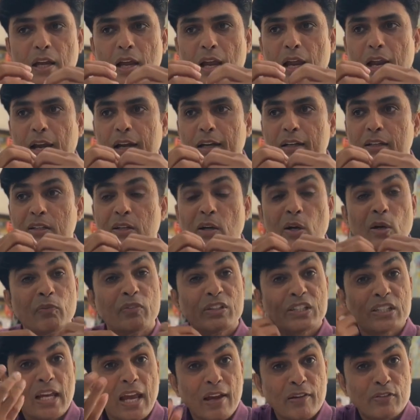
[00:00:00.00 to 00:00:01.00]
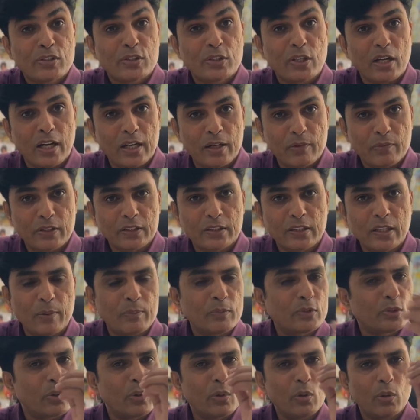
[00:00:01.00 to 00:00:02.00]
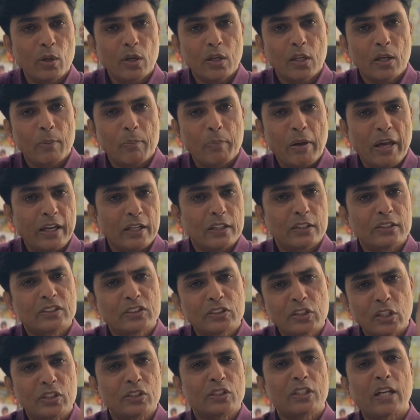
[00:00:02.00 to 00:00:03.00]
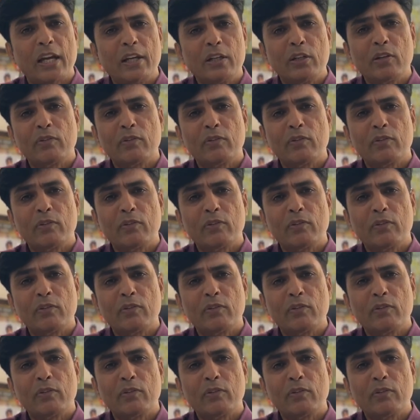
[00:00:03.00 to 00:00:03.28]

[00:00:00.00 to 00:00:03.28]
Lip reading: and which I have shared with them. So parents, such kind